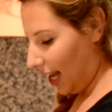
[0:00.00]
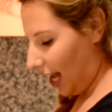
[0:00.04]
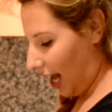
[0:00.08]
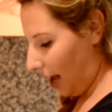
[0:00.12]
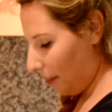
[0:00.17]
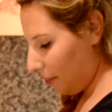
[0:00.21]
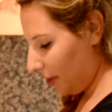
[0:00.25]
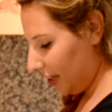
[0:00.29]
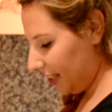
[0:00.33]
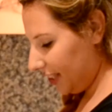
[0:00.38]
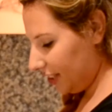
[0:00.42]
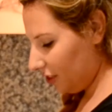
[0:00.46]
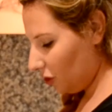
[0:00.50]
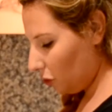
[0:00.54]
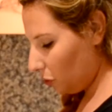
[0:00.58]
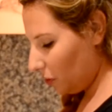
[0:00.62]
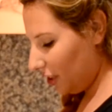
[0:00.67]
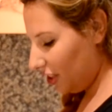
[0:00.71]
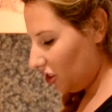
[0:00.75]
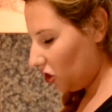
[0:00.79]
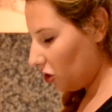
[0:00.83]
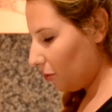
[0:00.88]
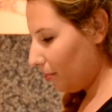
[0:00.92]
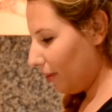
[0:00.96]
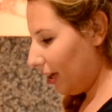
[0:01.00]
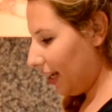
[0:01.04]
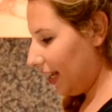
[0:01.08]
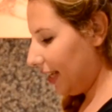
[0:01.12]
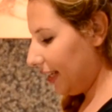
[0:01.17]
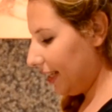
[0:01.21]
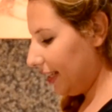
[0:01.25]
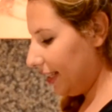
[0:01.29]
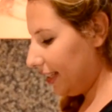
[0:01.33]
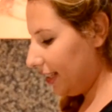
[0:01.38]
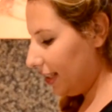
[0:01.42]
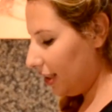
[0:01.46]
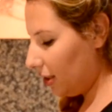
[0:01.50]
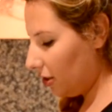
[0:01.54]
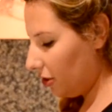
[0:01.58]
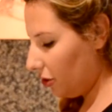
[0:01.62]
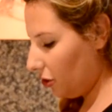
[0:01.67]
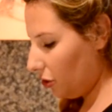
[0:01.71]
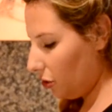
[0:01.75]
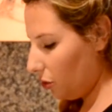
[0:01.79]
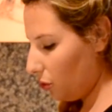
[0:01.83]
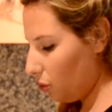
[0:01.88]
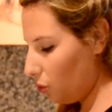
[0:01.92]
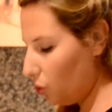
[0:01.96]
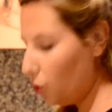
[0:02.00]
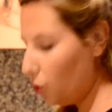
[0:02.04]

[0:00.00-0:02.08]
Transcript: I'm gonna switch my heat to